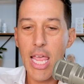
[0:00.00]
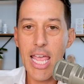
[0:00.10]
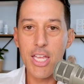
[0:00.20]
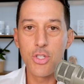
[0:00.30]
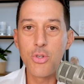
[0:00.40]

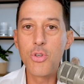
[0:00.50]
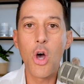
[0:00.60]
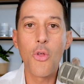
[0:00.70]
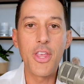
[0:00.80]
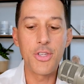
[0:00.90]
and you
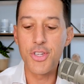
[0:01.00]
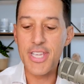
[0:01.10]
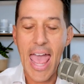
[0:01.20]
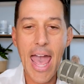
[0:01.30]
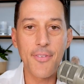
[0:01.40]
know that you just
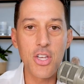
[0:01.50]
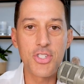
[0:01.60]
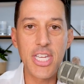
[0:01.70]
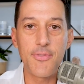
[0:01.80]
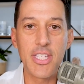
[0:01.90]
haven't
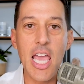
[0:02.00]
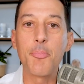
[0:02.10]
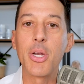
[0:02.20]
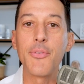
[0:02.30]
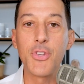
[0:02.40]
achieved it
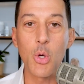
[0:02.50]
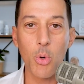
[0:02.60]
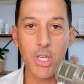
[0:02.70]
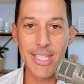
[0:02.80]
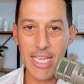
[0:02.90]
yet, but if you
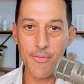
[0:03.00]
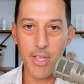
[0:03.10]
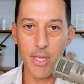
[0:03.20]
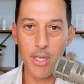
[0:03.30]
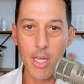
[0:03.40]
were
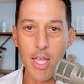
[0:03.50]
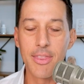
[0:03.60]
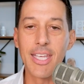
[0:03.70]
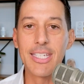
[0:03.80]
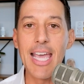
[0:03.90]
given
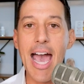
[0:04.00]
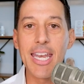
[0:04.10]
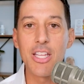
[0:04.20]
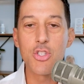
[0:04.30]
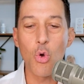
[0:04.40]
the
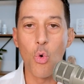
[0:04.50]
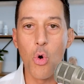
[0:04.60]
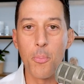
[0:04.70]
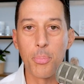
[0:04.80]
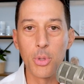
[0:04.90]
guidance
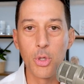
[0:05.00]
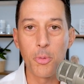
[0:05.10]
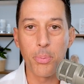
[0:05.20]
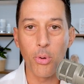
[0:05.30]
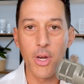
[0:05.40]
or
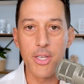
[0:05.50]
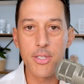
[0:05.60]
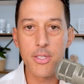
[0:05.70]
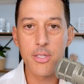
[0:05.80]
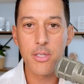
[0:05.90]

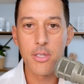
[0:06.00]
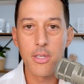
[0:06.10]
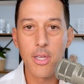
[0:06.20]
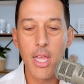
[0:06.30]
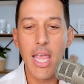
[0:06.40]
blueprint,
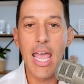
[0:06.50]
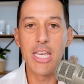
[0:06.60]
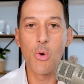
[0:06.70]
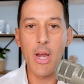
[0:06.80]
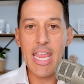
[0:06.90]

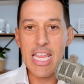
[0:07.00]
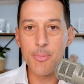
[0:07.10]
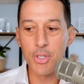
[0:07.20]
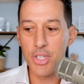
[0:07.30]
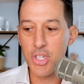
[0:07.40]
and you were
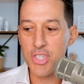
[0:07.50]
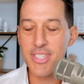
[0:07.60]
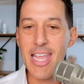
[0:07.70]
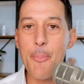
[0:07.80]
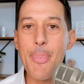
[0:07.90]
able to just
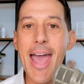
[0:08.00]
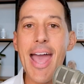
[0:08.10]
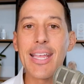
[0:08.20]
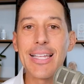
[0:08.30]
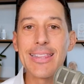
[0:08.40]
step
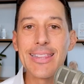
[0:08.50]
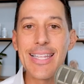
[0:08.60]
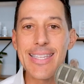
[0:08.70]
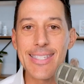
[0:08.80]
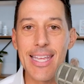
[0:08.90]
back,
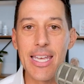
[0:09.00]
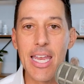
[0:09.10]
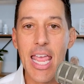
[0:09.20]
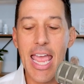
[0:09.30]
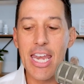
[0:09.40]

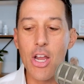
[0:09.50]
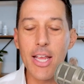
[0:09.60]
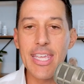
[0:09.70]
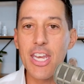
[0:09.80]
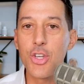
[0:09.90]
listen, and
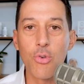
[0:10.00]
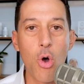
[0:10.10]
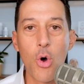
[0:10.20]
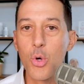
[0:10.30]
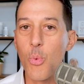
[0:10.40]
not get in your
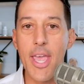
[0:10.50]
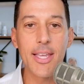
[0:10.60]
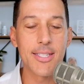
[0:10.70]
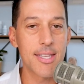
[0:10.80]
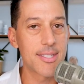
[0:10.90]
own way,
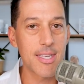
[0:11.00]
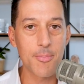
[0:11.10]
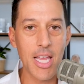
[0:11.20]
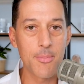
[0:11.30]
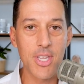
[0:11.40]
because that's
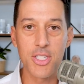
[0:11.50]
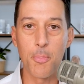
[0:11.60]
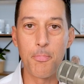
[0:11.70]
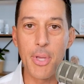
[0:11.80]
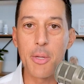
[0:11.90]
sometimes such a
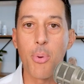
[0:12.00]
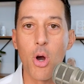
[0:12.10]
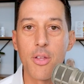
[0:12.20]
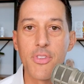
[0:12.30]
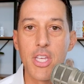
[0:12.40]
big
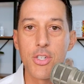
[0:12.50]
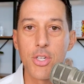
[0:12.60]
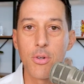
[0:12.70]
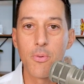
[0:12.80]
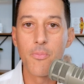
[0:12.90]
part of the
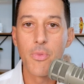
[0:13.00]
issue,